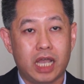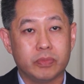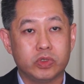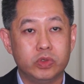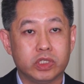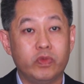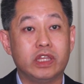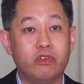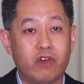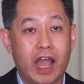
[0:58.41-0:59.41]
up to
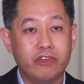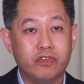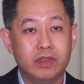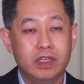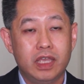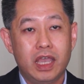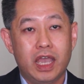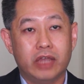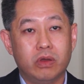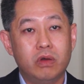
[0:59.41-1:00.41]
25.
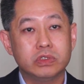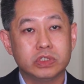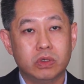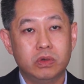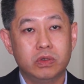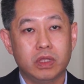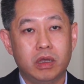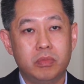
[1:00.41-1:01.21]
And also,